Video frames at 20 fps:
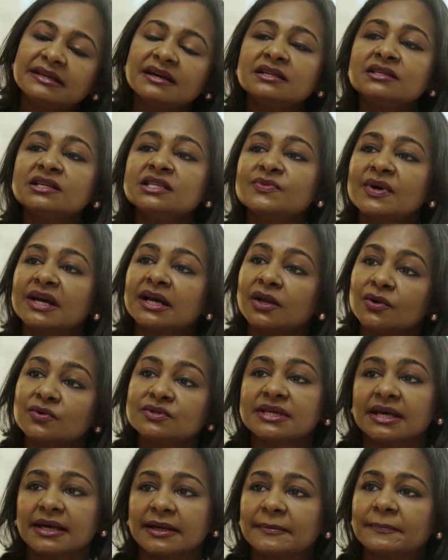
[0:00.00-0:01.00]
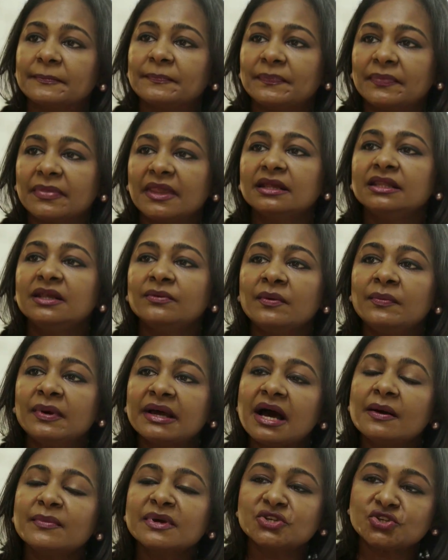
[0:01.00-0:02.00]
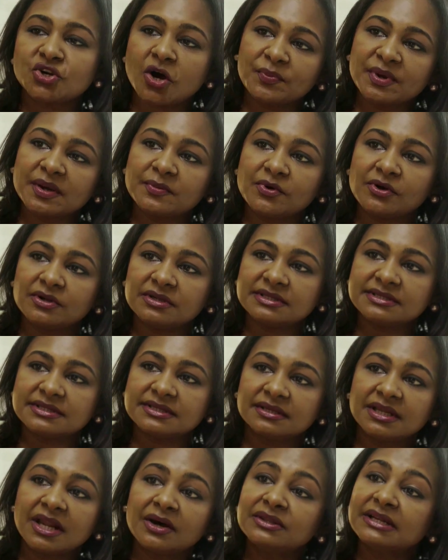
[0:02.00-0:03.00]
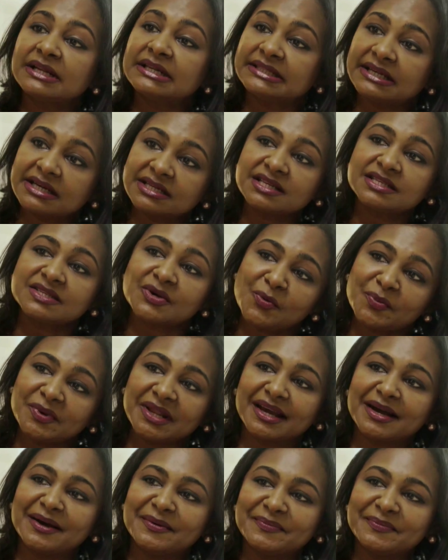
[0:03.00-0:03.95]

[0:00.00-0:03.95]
theatres were closing. They were becoming shopping malls. Now there are theatres opening